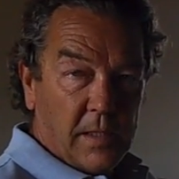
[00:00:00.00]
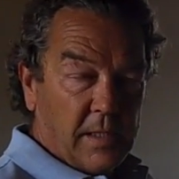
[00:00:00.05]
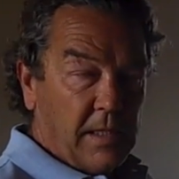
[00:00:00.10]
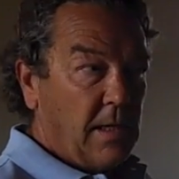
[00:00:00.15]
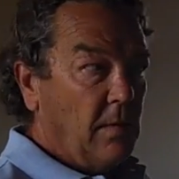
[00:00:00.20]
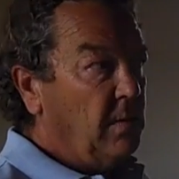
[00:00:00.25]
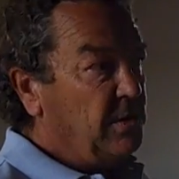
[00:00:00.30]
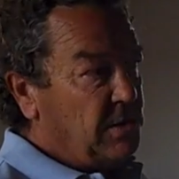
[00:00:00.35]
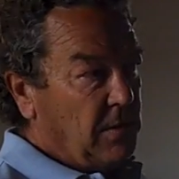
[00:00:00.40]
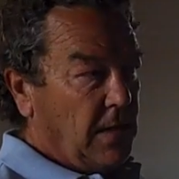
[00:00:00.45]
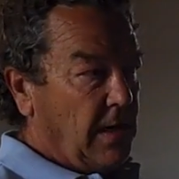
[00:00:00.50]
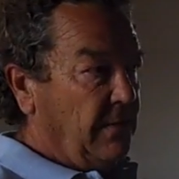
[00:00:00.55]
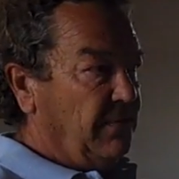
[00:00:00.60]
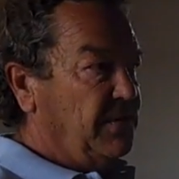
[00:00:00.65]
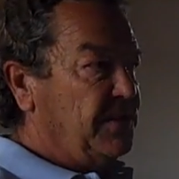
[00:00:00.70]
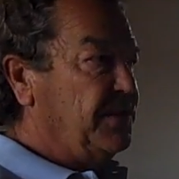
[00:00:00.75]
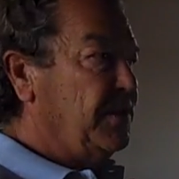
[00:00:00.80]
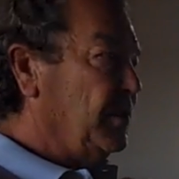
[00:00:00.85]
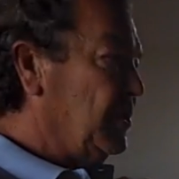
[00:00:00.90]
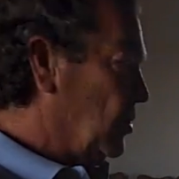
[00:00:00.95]
Yeah, what you have
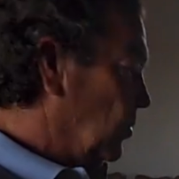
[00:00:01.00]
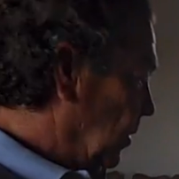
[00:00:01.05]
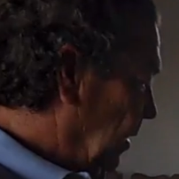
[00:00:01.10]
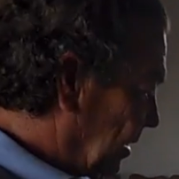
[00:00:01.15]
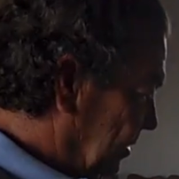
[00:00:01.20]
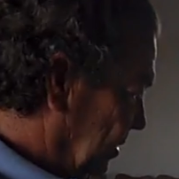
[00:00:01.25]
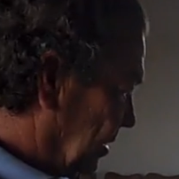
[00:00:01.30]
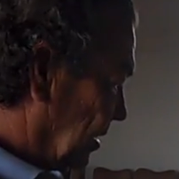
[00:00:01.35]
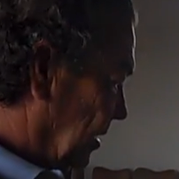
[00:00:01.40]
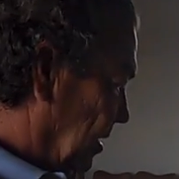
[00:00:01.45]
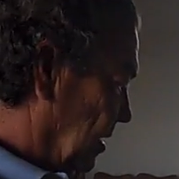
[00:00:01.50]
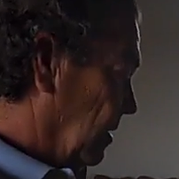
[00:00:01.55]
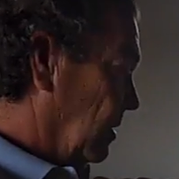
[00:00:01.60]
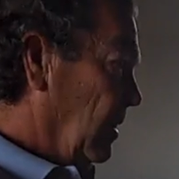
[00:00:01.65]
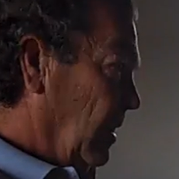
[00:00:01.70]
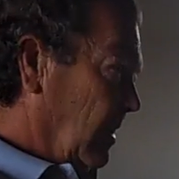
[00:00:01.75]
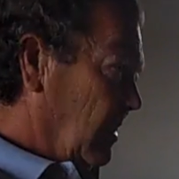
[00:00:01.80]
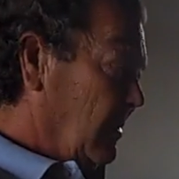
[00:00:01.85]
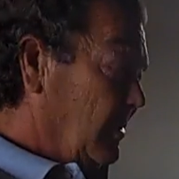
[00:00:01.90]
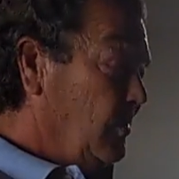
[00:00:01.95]
is a situation here.
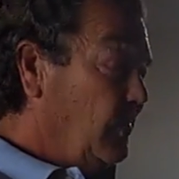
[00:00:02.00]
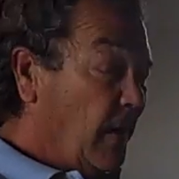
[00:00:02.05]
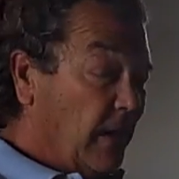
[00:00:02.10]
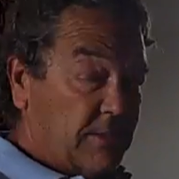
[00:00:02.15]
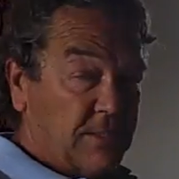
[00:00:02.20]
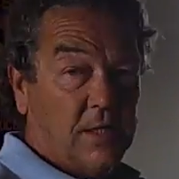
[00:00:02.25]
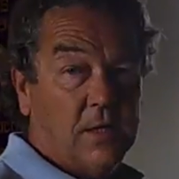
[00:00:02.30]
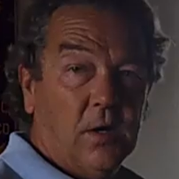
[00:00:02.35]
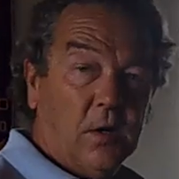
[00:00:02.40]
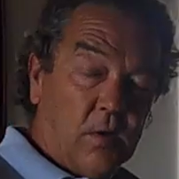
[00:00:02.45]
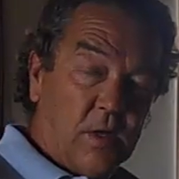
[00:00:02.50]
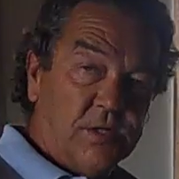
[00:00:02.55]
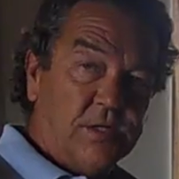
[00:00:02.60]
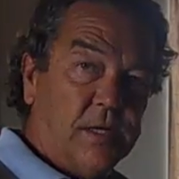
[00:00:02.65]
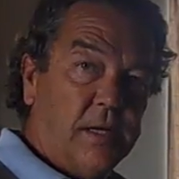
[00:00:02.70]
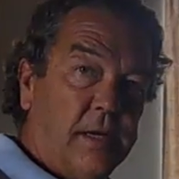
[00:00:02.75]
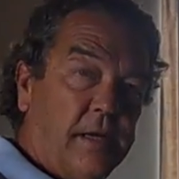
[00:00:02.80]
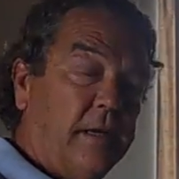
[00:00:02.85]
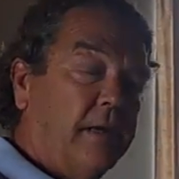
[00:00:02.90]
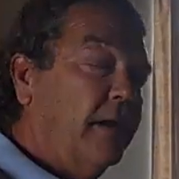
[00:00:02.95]
New Mexico is
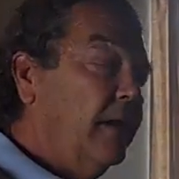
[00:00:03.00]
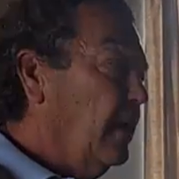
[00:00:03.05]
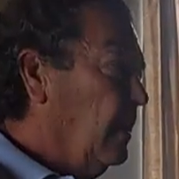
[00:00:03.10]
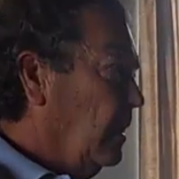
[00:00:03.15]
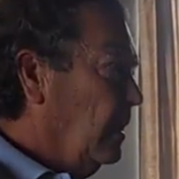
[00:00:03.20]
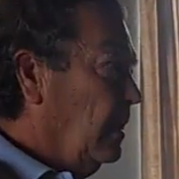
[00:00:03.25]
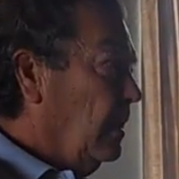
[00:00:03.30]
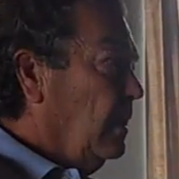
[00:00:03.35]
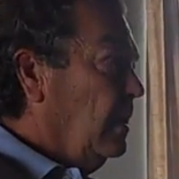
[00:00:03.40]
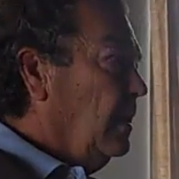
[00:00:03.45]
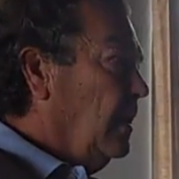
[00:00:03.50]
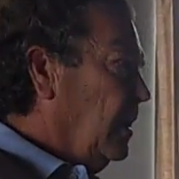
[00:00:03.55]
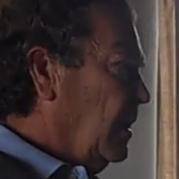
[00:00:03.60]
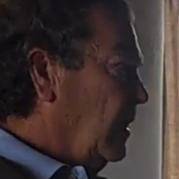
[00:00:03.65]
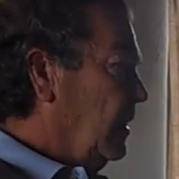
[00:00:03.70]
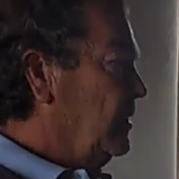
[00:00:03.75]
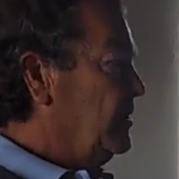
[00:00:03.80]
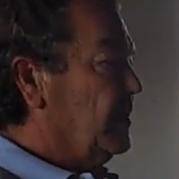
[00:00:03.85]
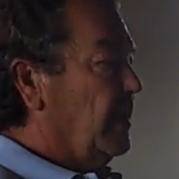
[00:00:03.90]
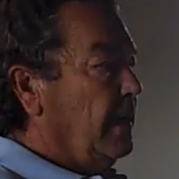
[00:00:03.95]

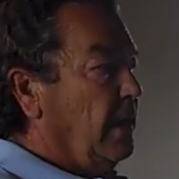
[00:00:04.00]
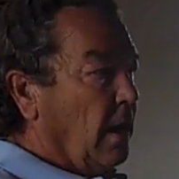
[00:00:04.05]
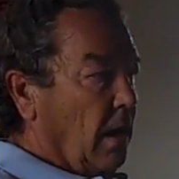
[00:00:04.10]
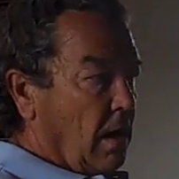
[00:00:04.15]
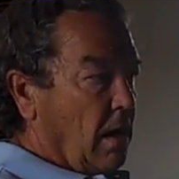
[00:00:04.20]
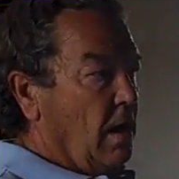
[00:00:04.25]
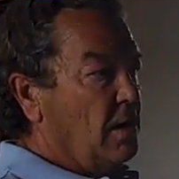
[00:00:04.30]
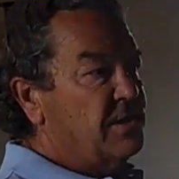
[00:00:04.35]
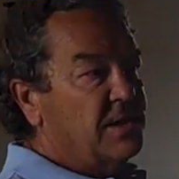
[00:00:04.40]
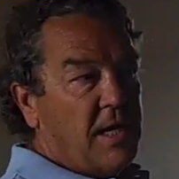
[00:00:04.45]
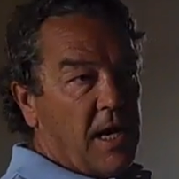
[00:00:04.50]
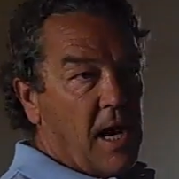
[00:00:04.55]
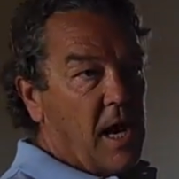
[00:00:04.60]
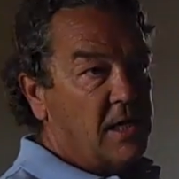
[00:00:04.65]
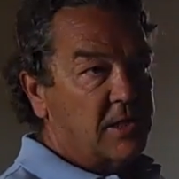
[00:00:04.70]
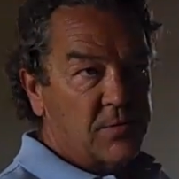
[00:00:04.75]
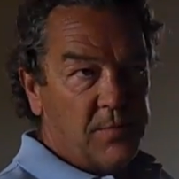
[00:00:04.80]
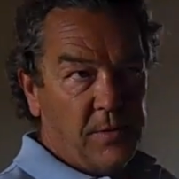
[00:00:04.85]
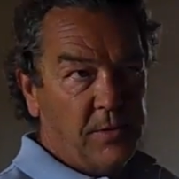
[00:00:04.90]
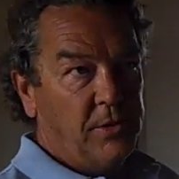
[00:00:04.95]
a large
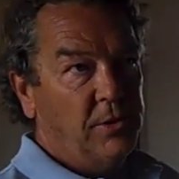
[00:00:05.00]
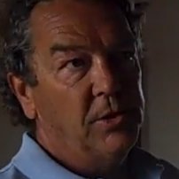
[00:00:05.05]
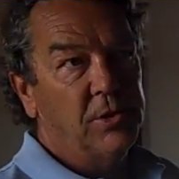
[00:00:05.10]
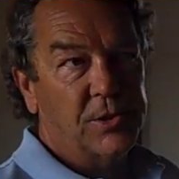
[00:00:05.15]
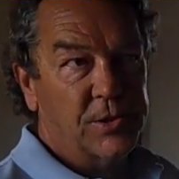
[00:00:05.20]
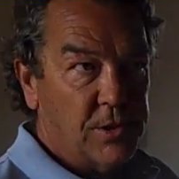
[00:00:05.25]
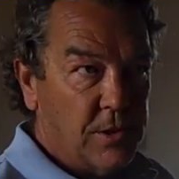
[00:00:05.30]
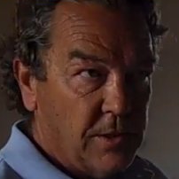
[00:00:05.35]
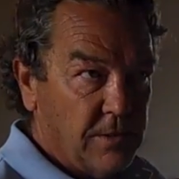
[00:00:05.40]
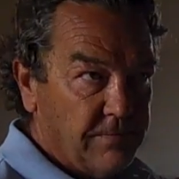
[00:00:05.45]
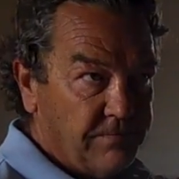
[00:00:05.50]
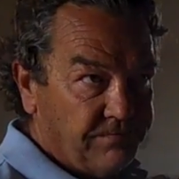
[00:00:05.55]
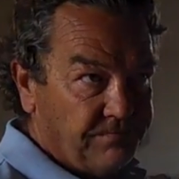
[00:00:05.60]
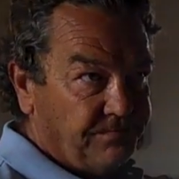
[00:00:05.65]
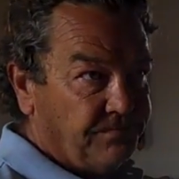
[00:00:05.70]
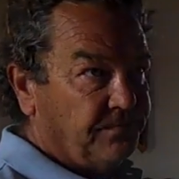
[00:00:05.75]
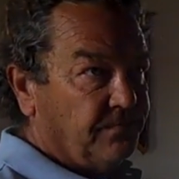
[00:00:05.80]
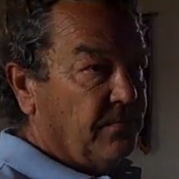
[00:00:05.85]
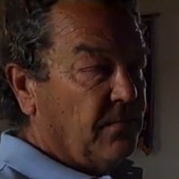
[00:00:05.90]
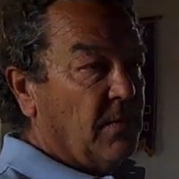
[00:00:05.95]
gas producer.
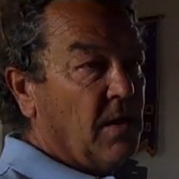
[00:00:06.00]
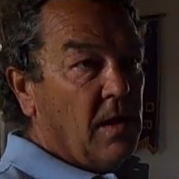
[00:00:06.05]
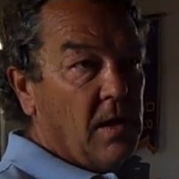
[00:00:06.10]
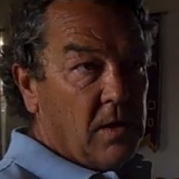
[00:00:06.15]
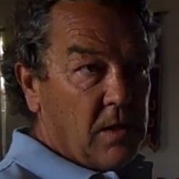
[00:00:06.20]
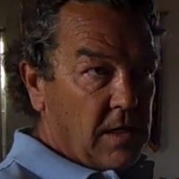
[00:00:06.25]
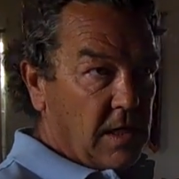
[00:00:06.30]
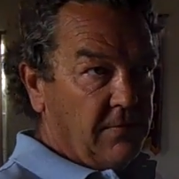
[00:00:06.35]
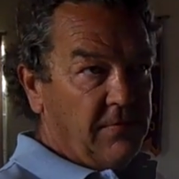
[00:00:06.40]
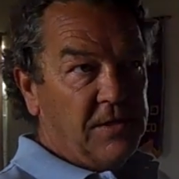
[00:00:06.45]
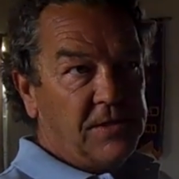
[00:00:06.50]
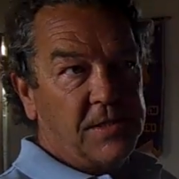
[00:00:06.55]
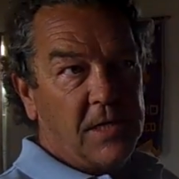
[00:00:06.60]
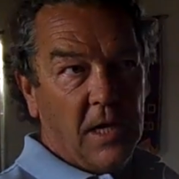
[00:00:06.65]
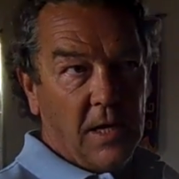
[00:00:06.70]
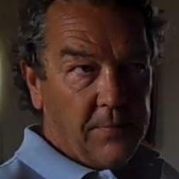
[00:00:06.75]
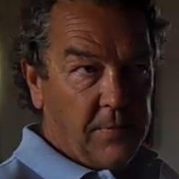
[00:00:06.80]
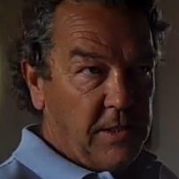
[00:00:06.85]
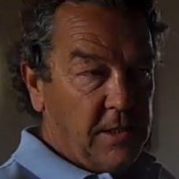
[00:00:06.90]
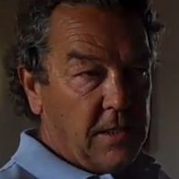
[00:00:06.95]
You have this
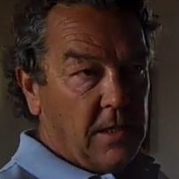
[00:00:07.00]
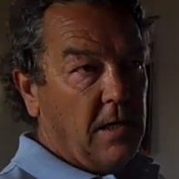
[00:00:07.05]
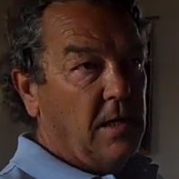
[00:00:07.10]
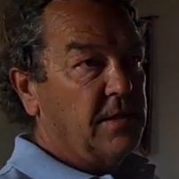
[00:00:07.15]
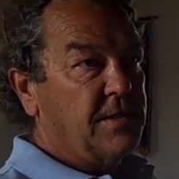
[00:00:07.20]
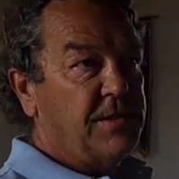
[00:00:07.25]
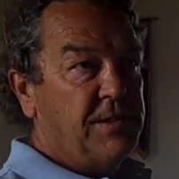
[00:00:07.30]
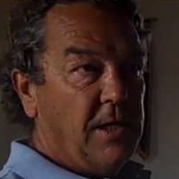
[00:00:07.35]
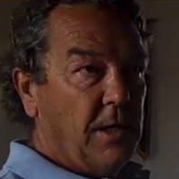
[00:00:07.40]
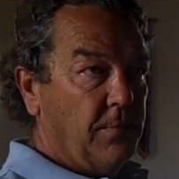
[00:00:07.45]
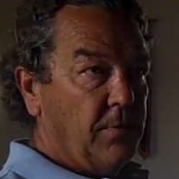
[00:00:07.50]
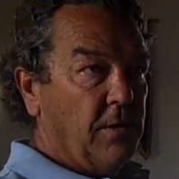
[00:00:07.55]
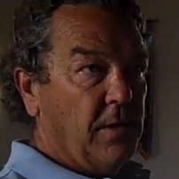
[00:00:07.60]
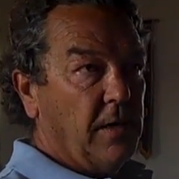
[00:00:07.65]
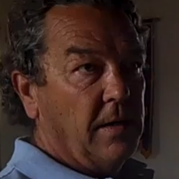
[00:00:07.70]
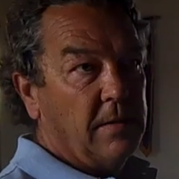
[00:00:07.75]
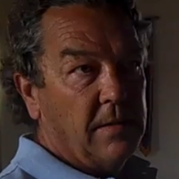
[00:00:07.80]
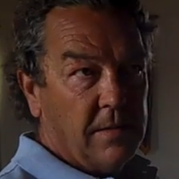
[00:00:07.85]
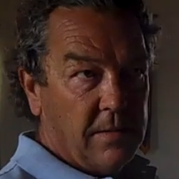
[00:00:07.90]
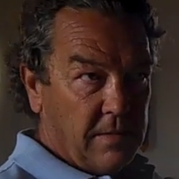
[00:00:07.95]
company called
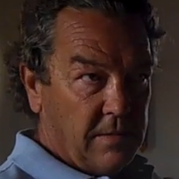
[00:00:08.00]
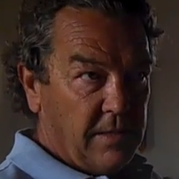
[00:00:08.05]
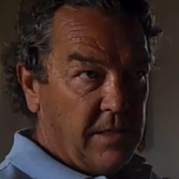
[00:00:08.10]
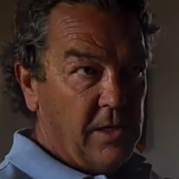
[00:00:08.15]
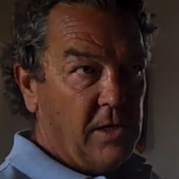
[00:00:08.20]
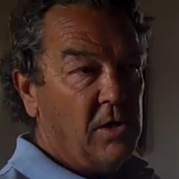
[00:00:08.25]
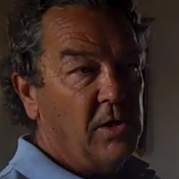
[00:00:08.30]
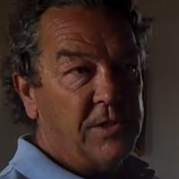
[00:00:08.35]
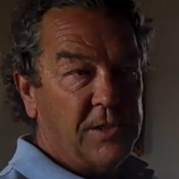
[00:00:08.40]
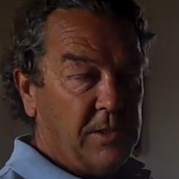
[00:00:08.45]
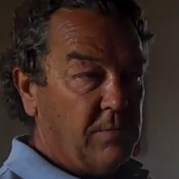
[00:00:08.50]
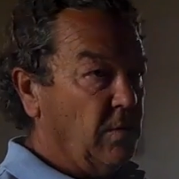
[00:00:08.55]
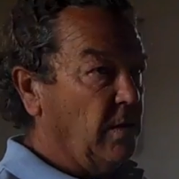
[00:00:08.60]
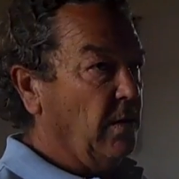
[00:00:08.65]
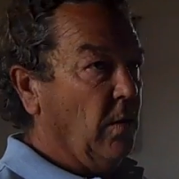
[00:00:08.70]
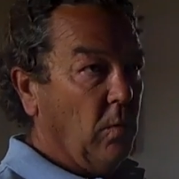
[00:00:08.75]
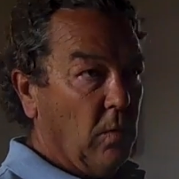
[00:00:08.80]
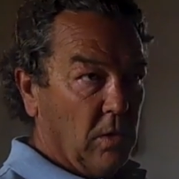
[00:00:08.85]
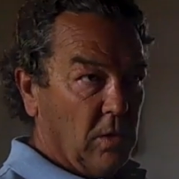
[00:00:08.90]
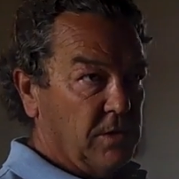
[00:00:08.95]
Sempra Energy, one
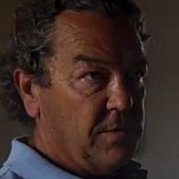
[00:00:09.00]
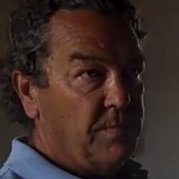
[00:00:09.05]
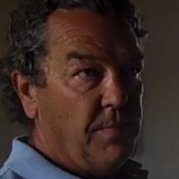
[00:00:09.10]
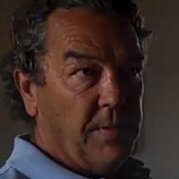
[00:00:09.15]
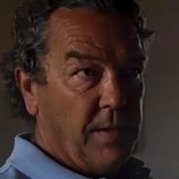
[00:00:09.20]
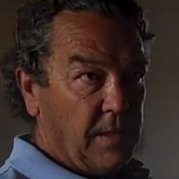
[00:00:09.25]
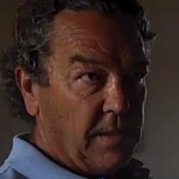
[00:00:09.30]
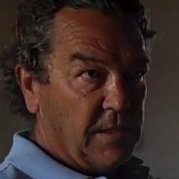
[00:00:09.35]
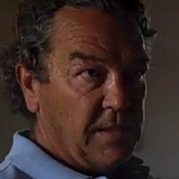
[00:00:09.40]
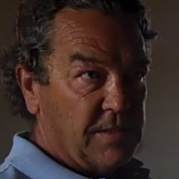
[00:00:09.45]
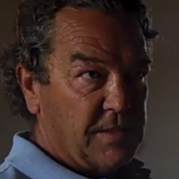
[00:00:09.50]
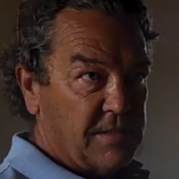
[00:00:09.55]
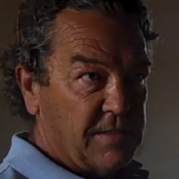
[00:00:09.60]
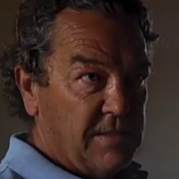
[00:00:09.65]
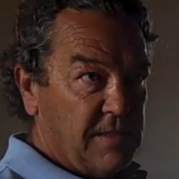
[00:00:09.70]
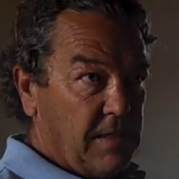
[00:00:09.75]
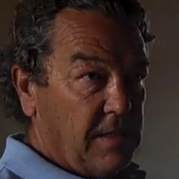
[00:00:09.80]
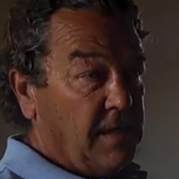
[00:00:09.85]
of the world's biggest.